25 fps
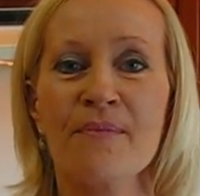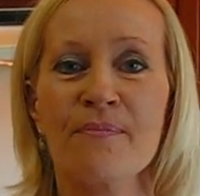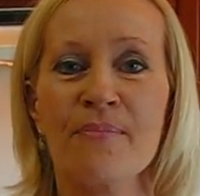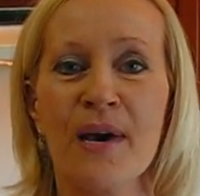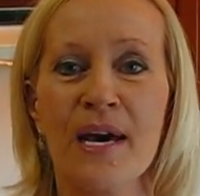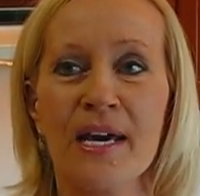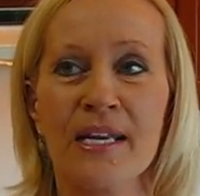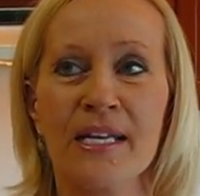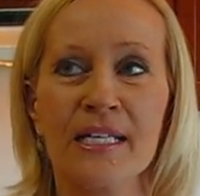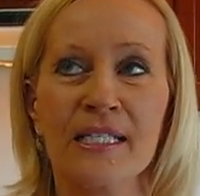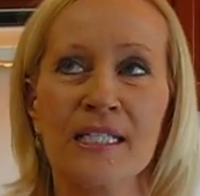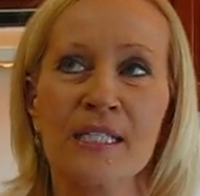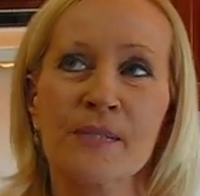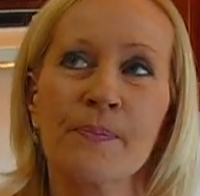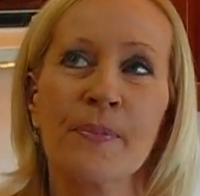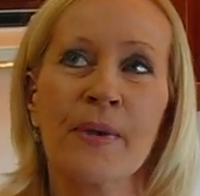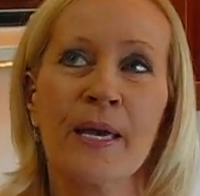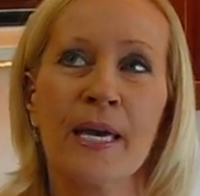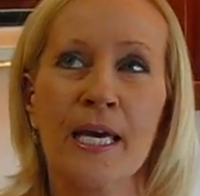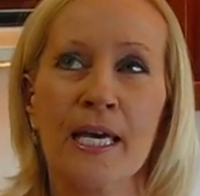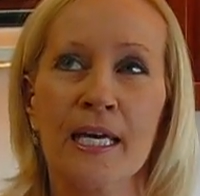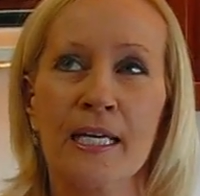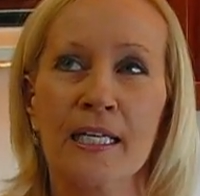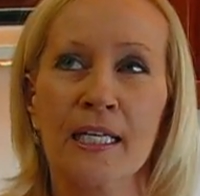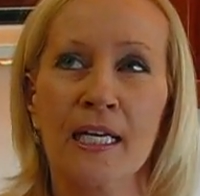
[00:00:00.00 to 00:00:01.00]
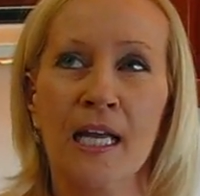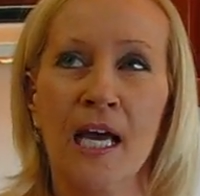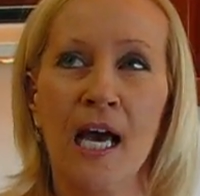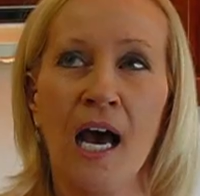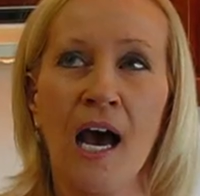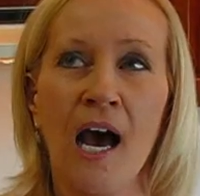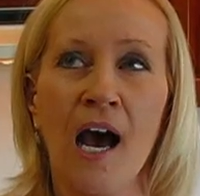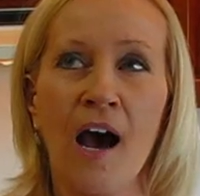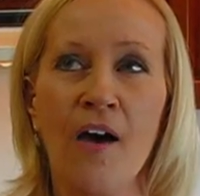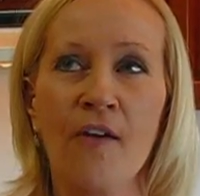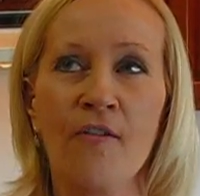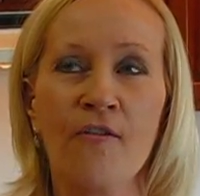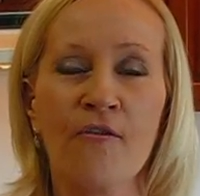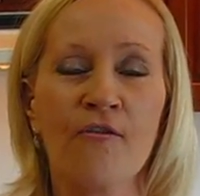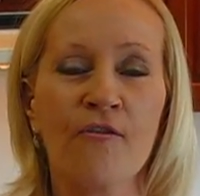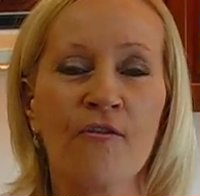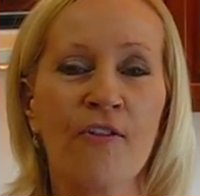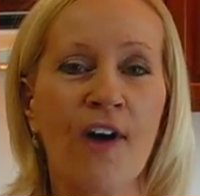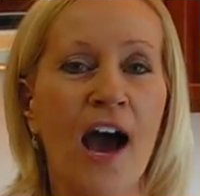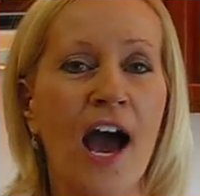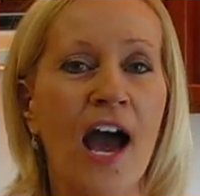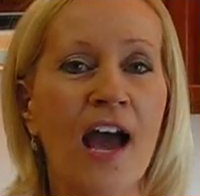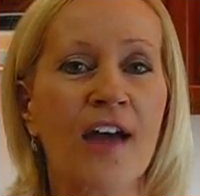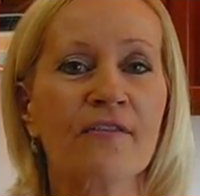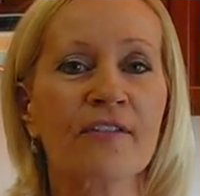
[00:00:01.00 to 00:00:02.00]
But it's been
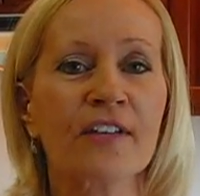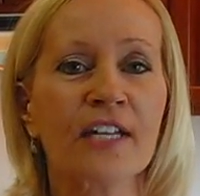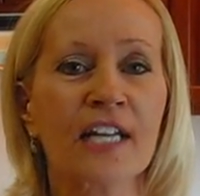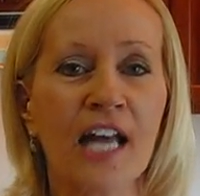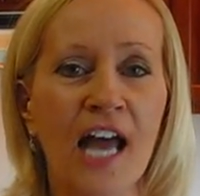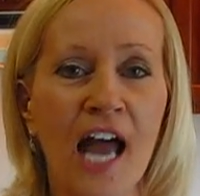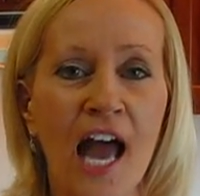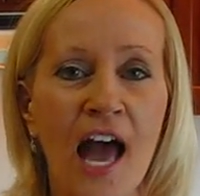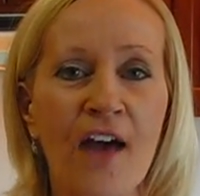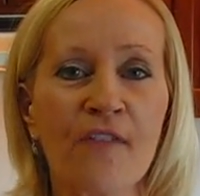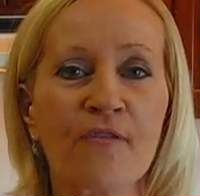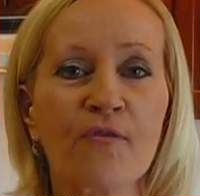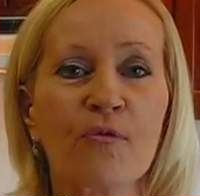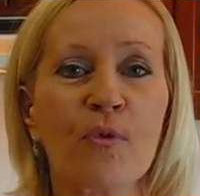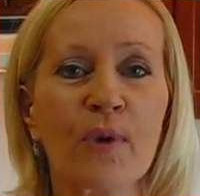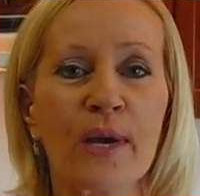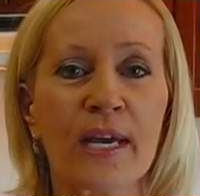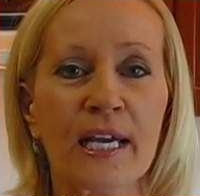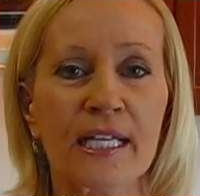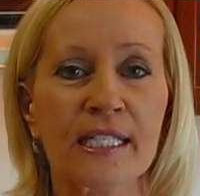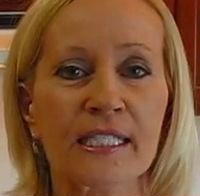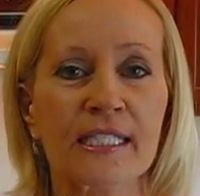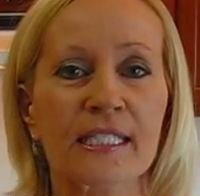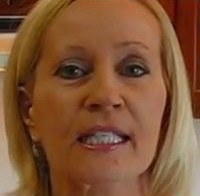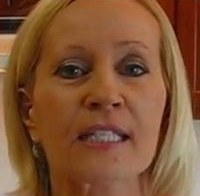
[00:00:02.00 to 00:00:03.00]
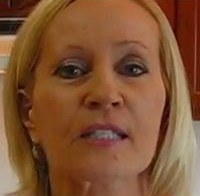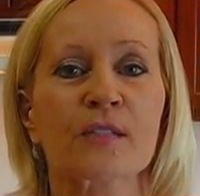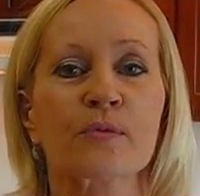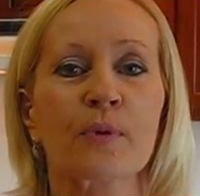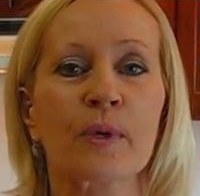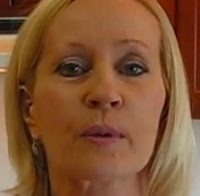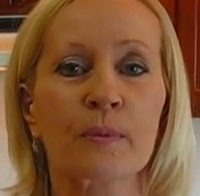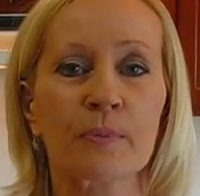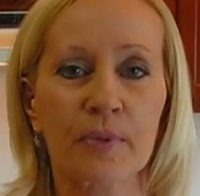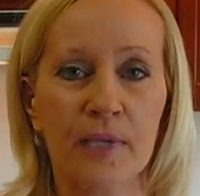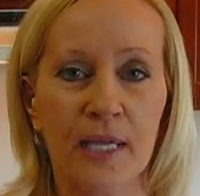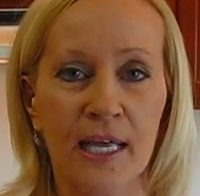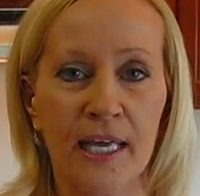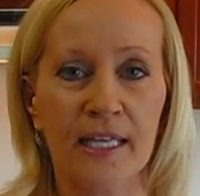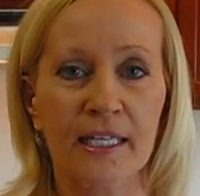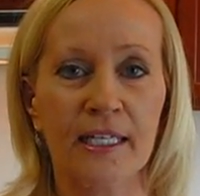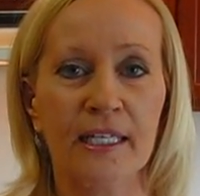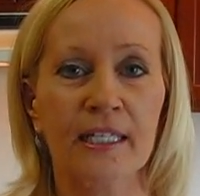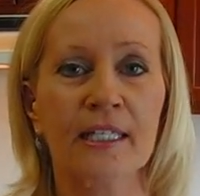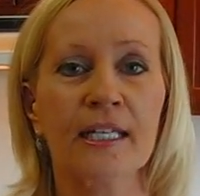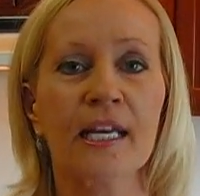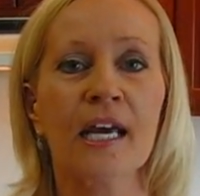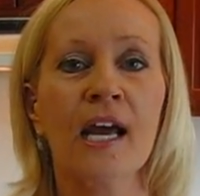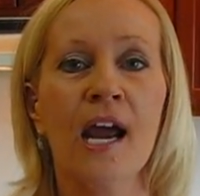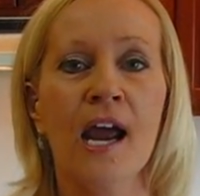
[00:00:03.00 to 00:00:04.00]
5.5 weeks since we
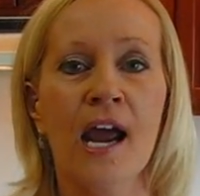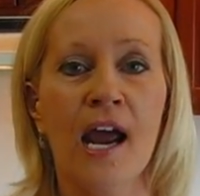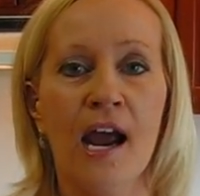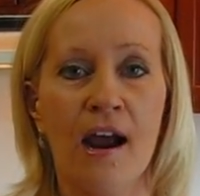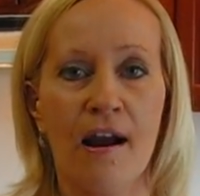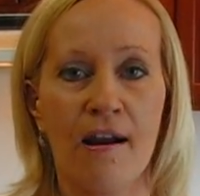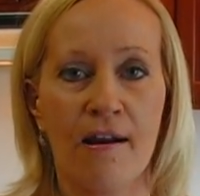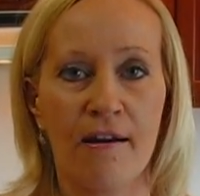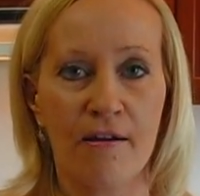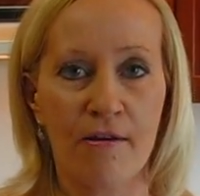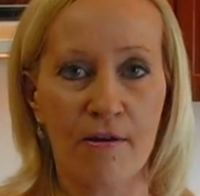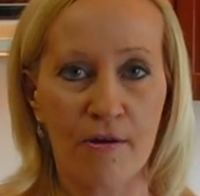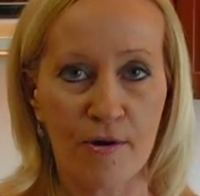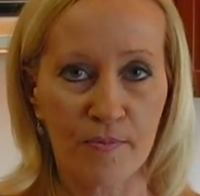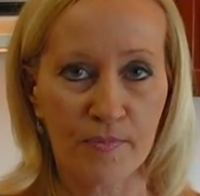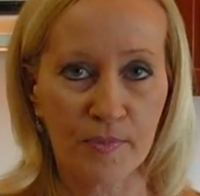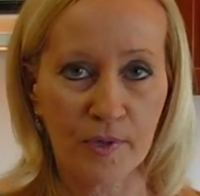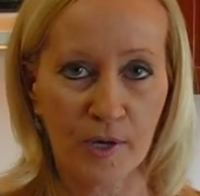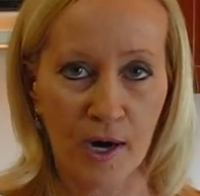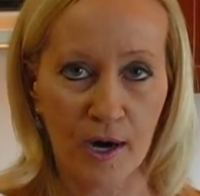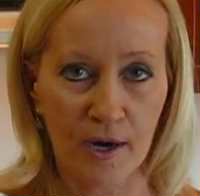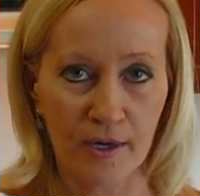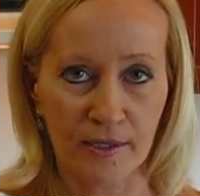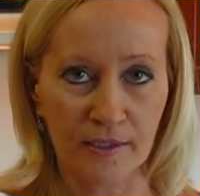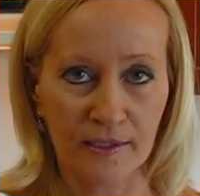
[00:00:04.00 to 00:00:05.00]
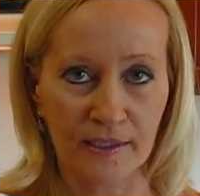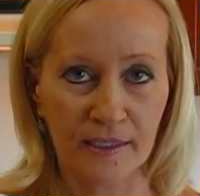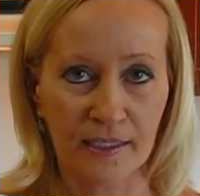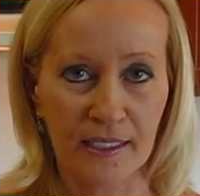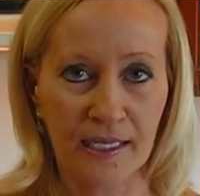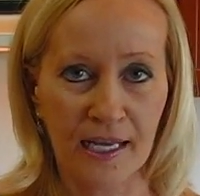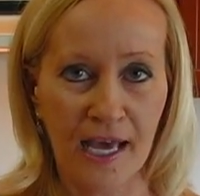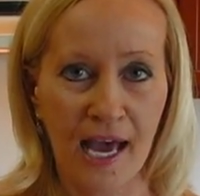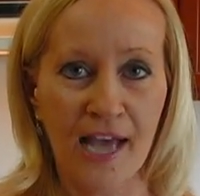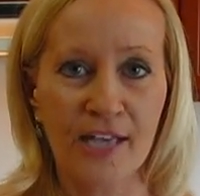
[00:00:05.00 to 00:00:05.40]
planted our herb garden.